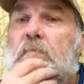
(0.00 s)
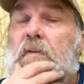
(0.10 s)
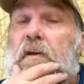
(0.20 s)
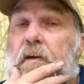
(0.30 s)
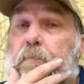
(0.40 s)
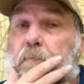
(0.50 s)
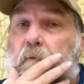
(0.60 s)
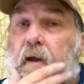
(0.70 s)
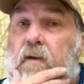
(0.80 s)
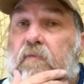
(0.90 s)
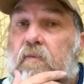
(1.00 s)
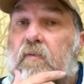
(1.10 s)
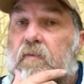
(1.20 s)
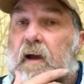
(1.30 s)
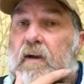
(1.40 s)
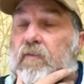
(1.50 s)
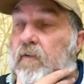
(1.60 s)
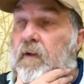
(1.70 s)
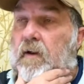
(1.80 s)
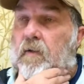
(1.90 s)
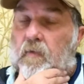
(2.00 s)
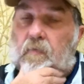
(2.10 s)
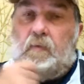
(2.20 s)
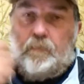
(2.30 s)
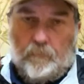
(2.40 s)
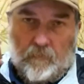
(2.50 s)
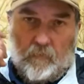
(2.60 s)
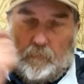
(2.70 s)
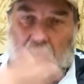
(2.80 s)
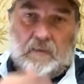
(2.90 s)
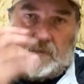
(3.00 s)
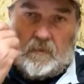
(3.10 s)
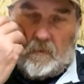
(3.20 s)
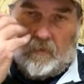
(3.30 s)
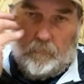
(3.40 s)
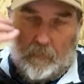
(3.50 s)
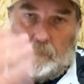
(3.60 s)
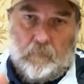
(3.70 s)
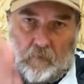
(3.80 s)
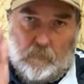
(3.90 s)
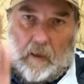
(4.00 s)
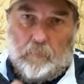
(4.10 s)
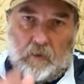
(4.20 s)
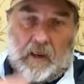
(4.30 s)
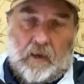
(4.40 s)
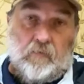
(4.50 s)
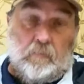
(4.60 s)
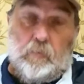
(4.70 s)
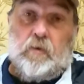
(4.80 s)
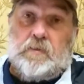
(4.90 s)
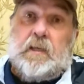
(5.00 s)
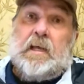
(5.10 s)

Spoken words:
Yeah, Anderson's a danger. They've peppered Anderson because